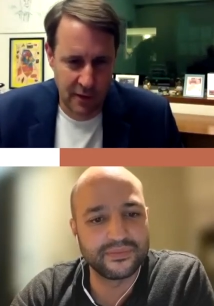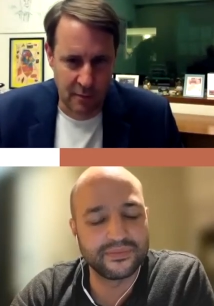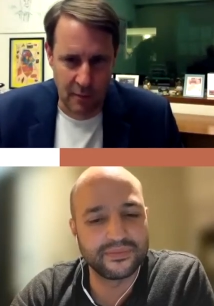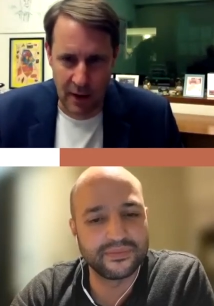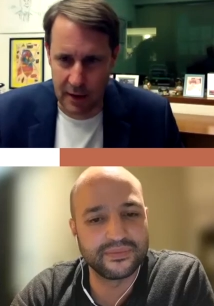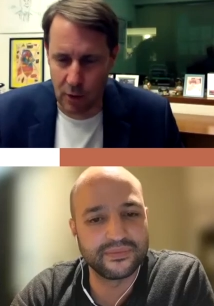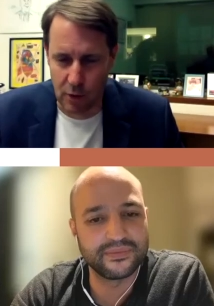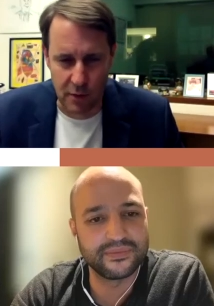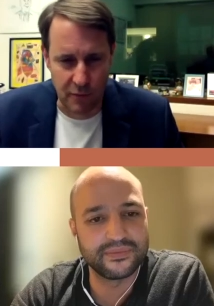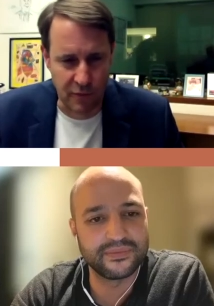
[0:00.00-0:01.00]
Speaker 1: my
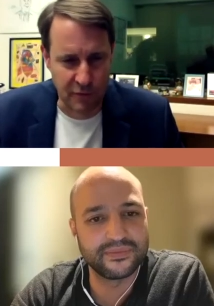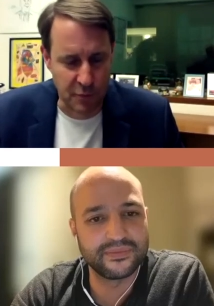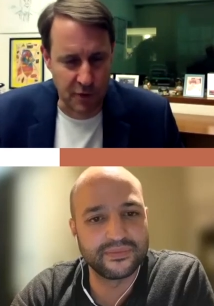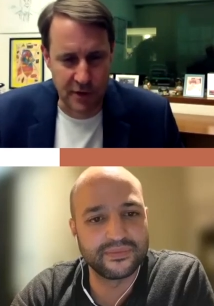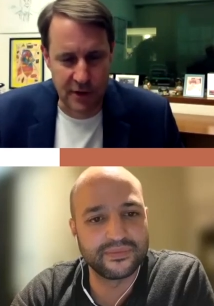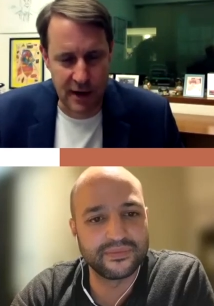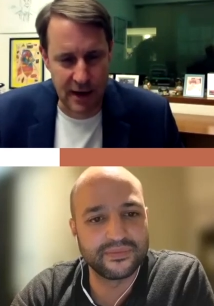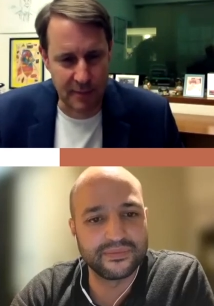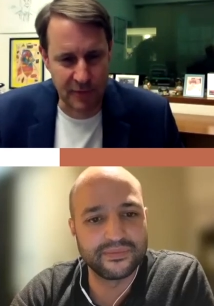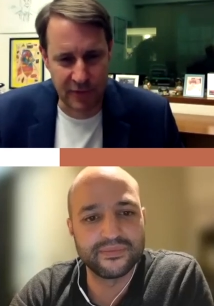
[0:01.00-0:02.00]
local football
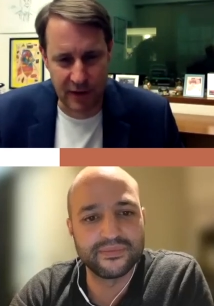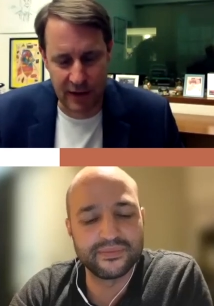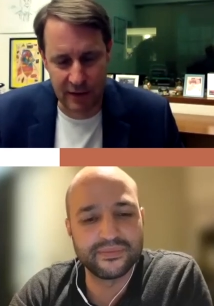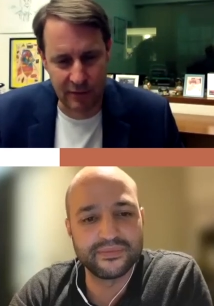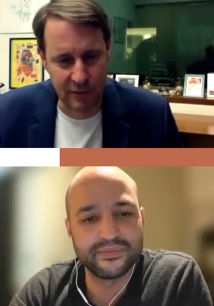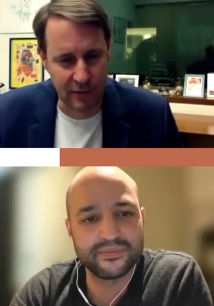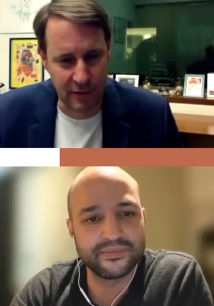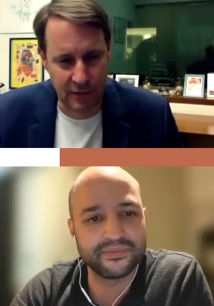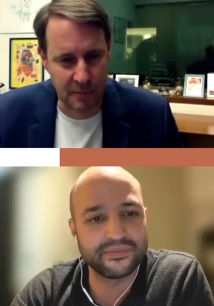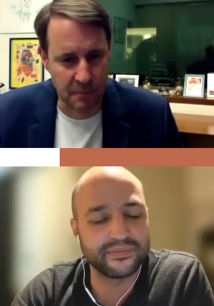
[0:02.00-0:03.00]
clubs, and
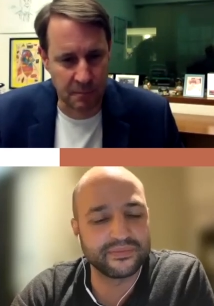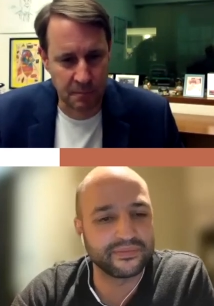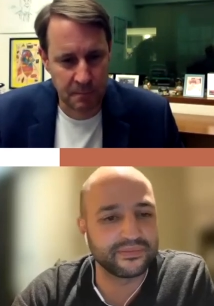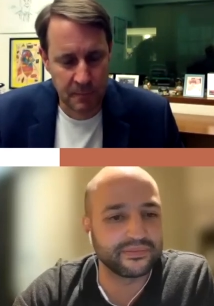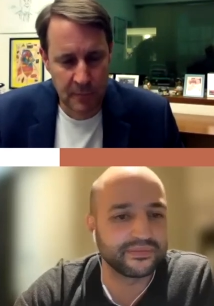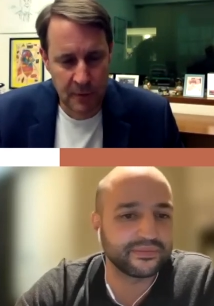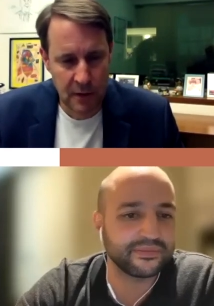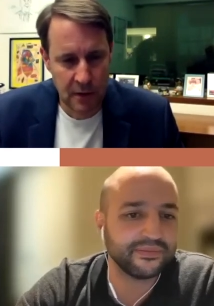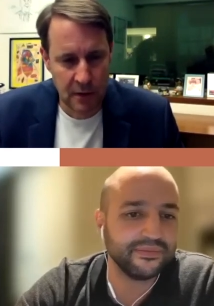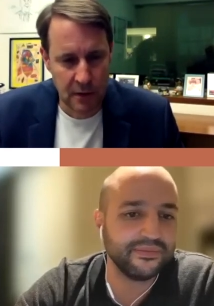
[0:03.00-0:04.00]
um,
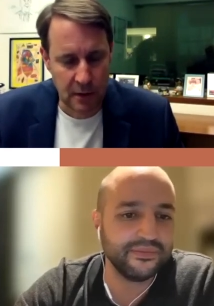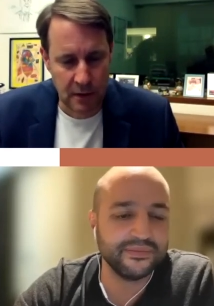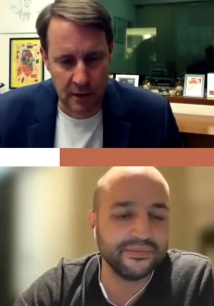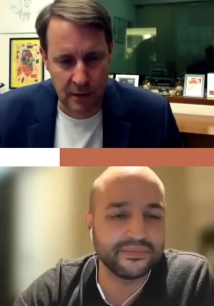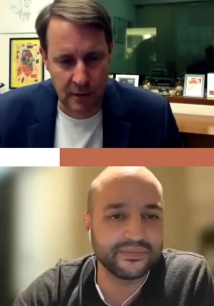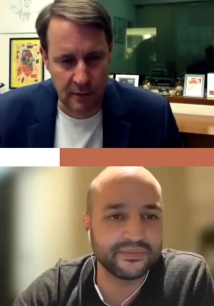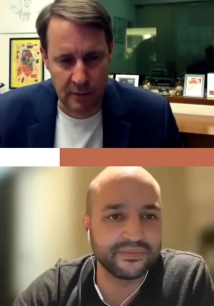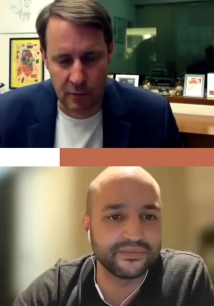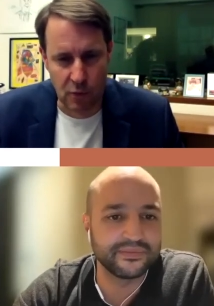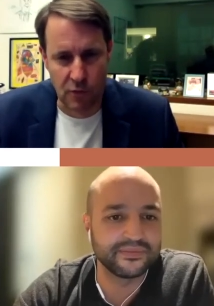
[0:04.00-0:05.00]
uh,
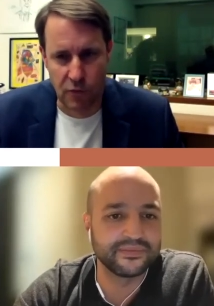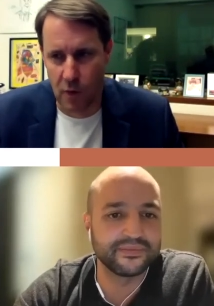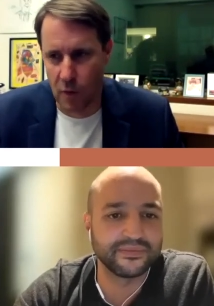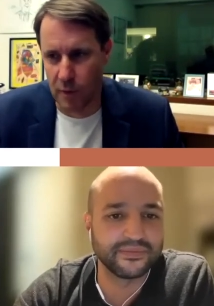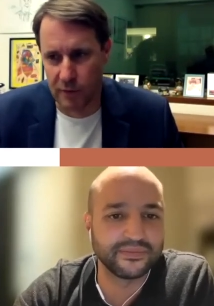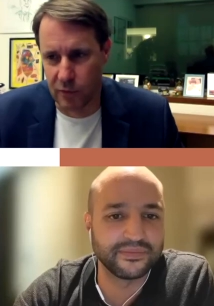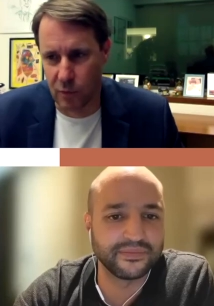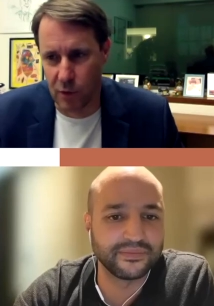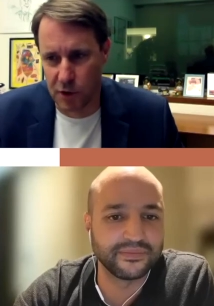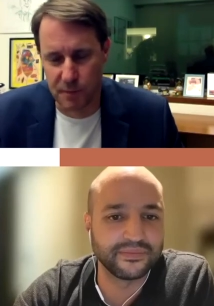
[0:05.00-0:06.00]
look forward to
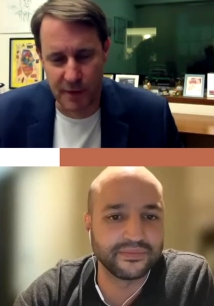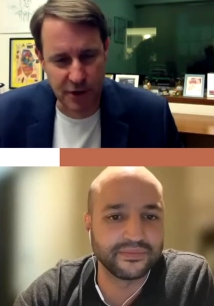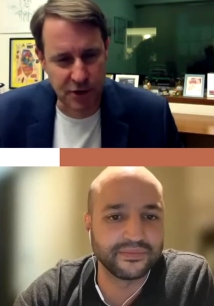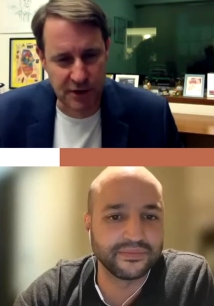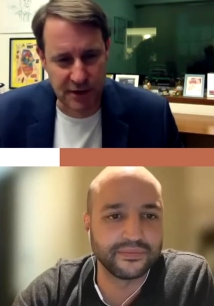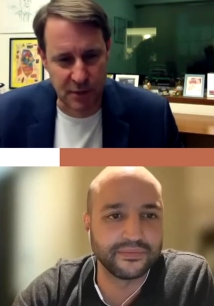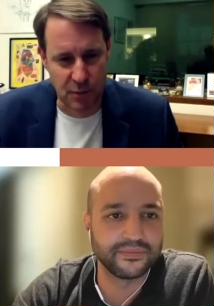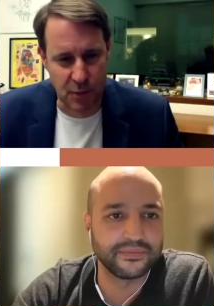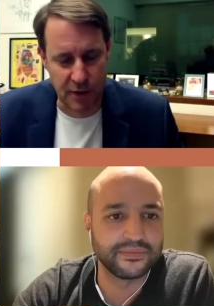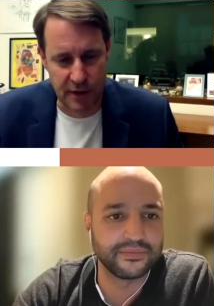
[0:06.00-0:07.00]
watch matches at the
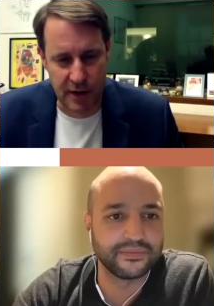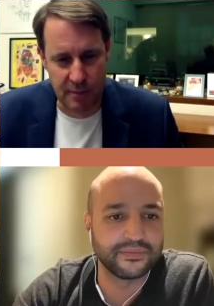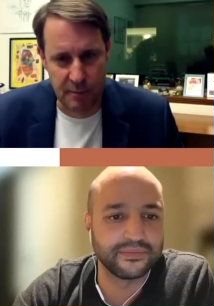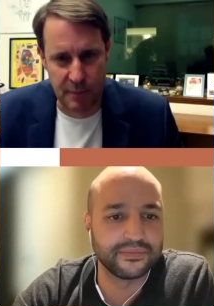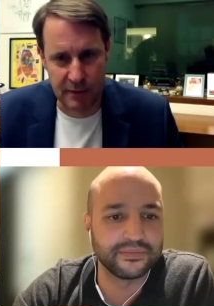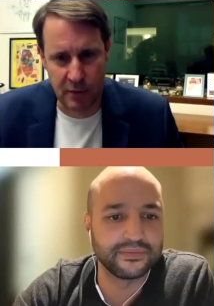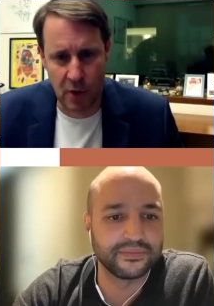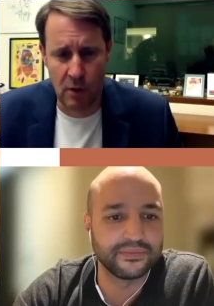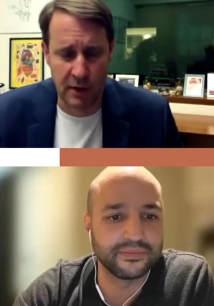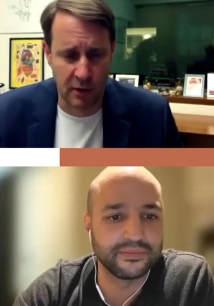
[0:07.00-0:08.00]
World Cup. But
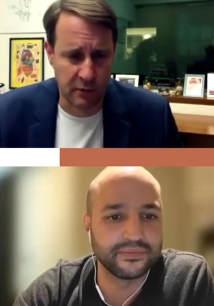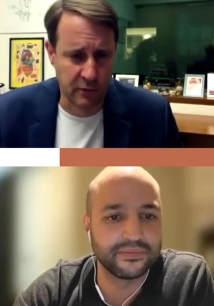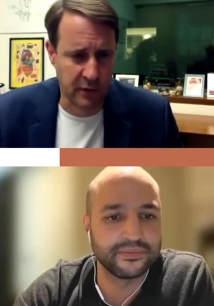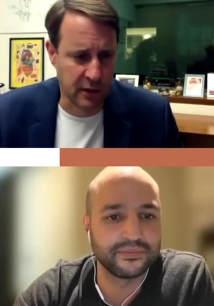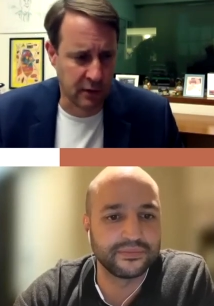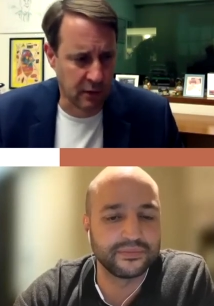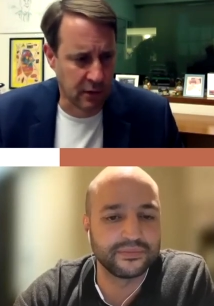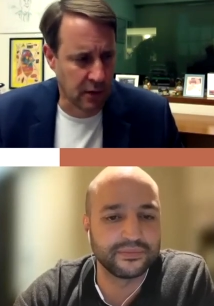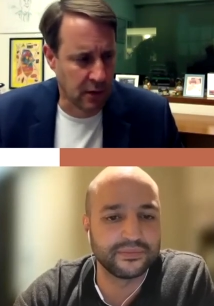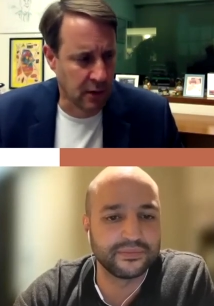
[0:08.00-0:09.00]
no, I don't think uh,
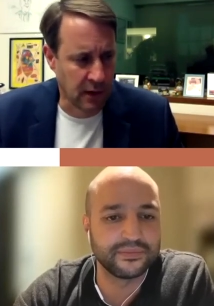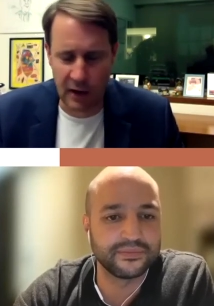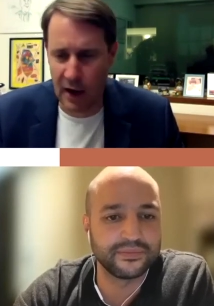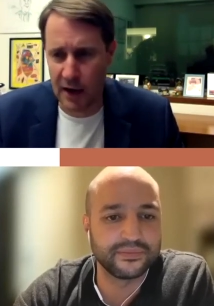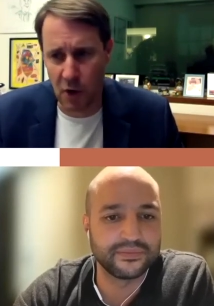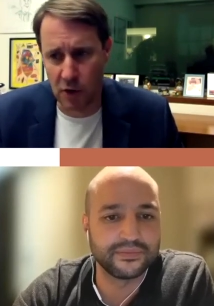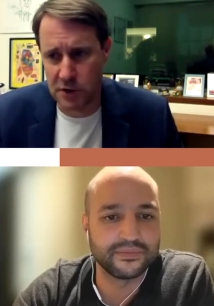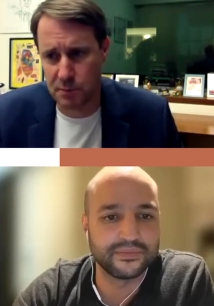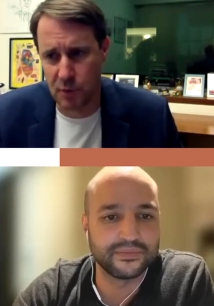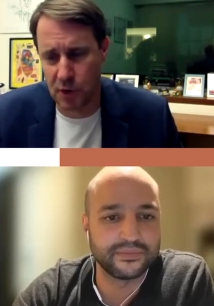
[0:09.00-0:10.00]
I, I know
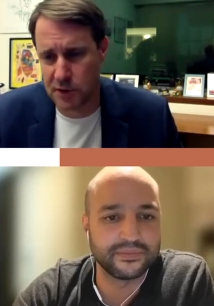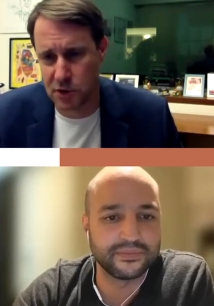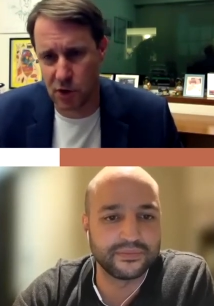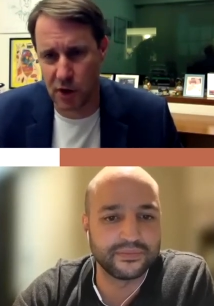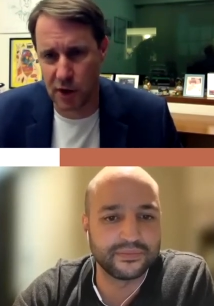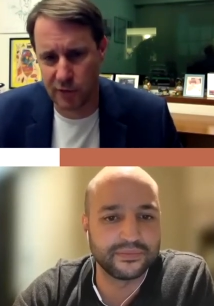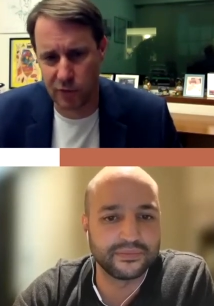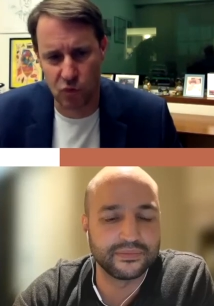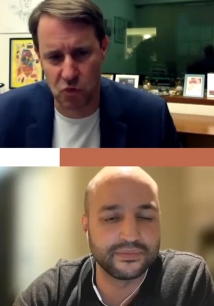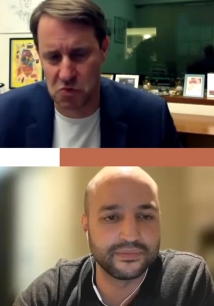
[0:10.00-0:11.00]
sports scholars
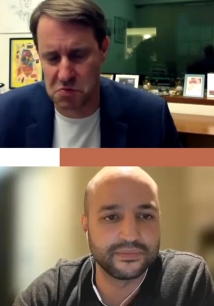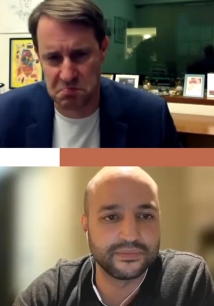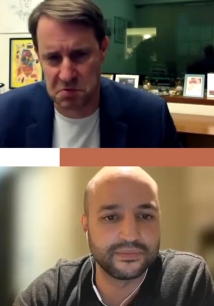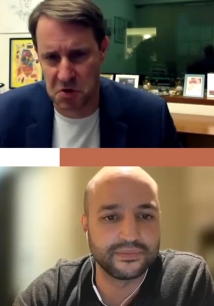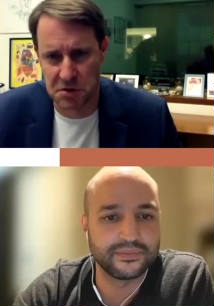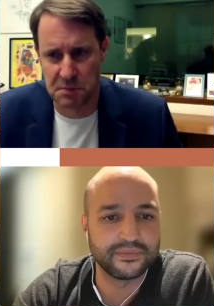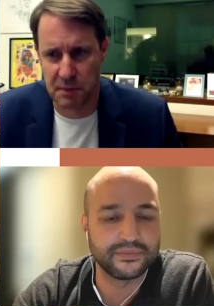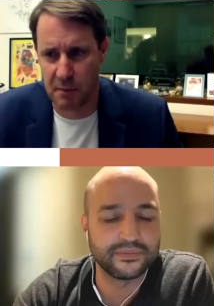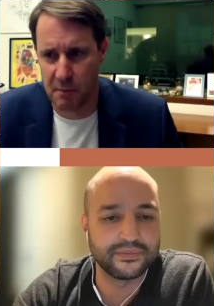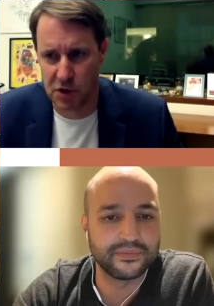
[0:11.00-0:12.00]
who don't
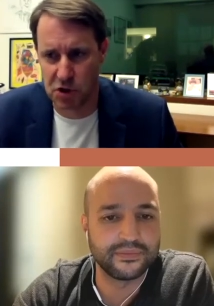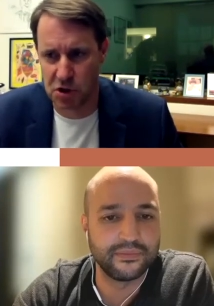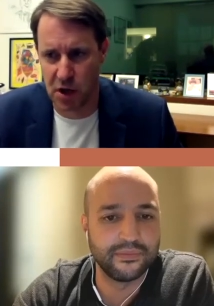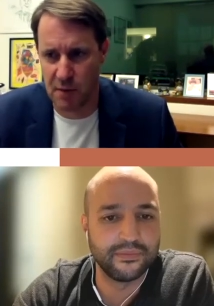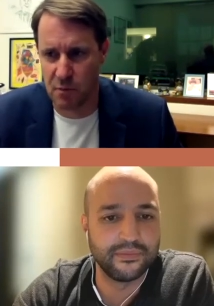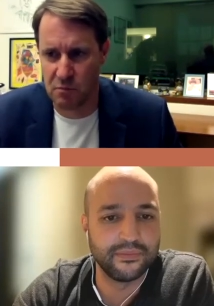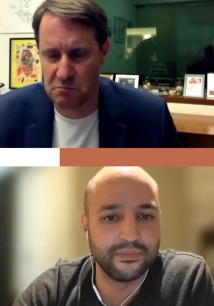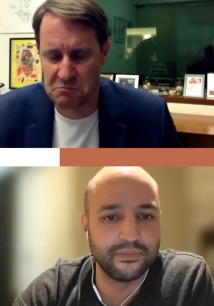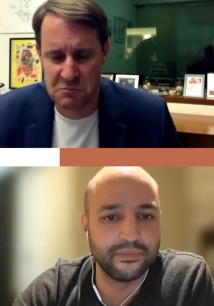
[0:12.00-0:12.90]
spend much time